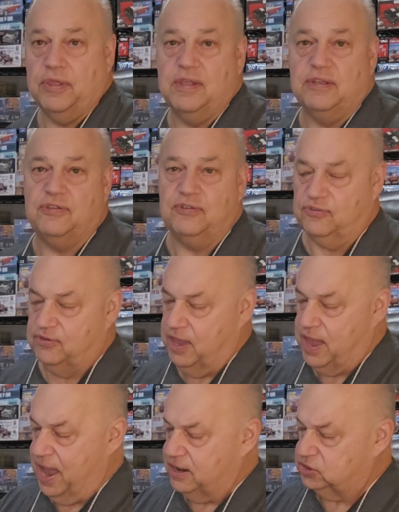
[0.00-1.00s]
And this is
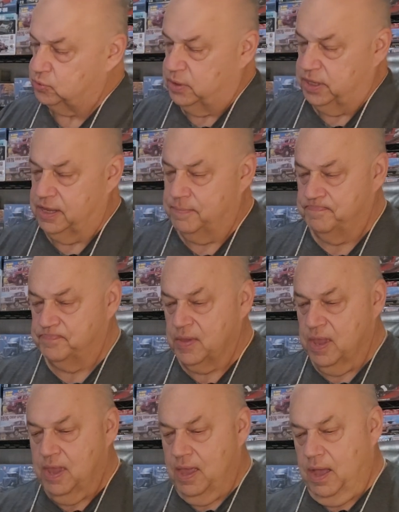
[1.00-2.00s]
actually
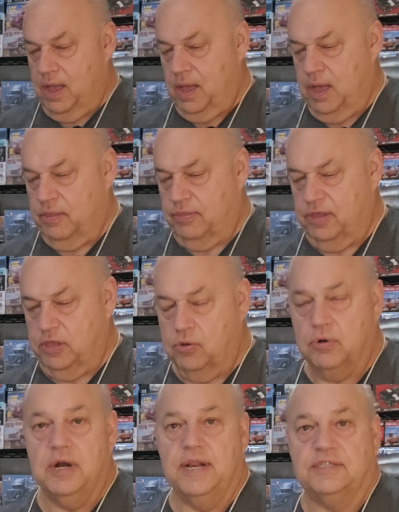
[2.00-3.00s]
the
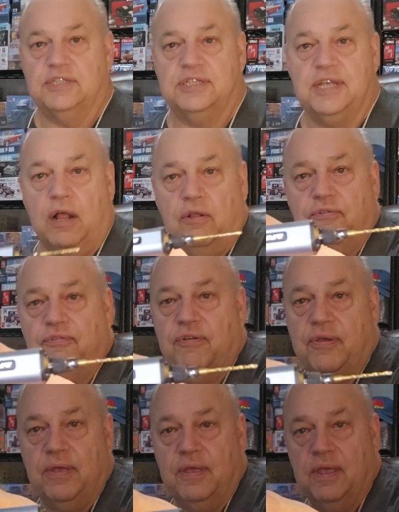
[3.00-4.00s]
unit
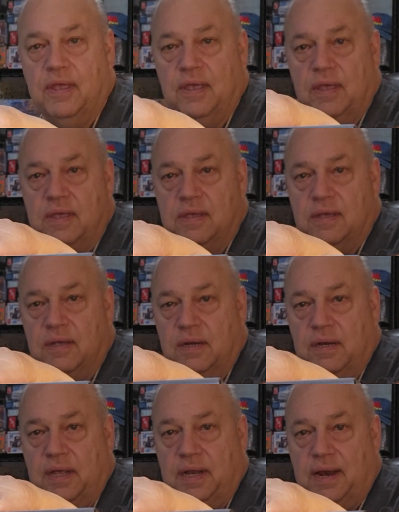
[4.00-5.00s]
itself.
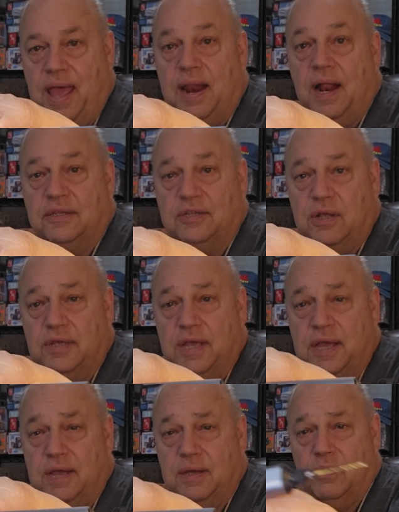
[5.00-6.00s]
All right, and I'll tell
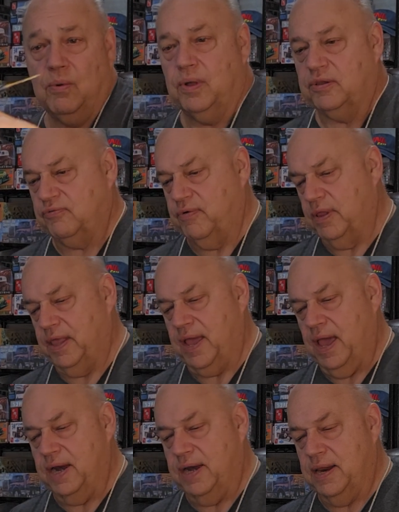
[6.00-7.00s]
you what's really
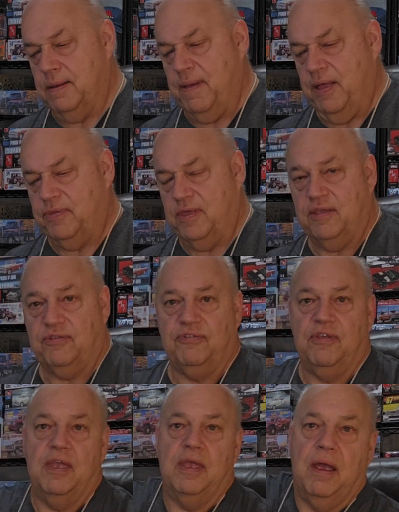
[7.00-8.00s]
kind of neat about
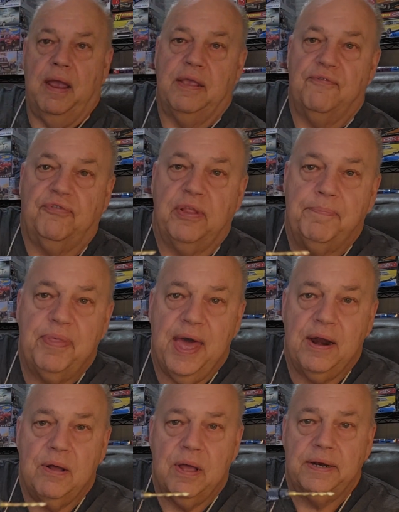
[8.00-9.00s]
this. Right, you flip
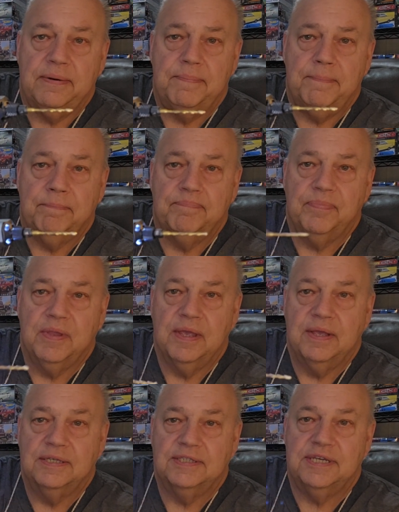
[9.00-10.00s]
that on,
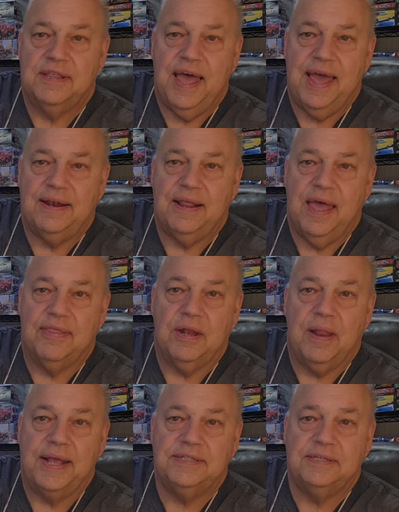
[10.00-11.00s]
see that, and the
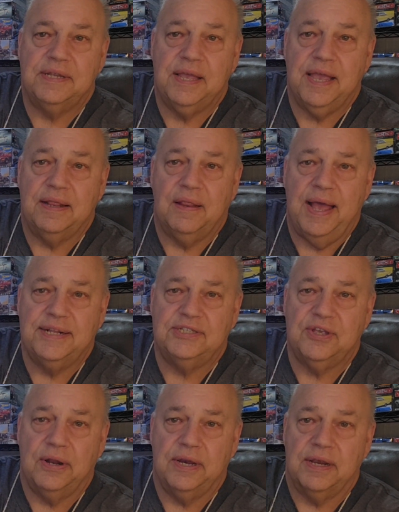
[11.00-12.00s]
light, you get
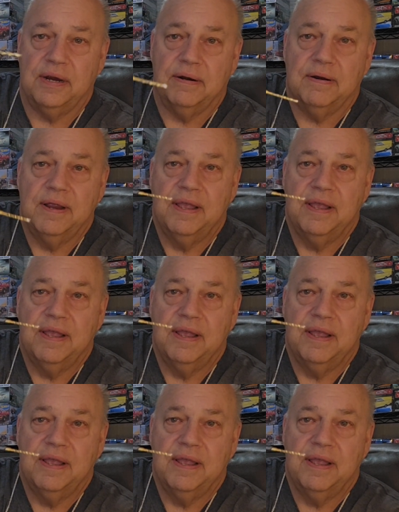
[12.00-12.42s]
lights on here.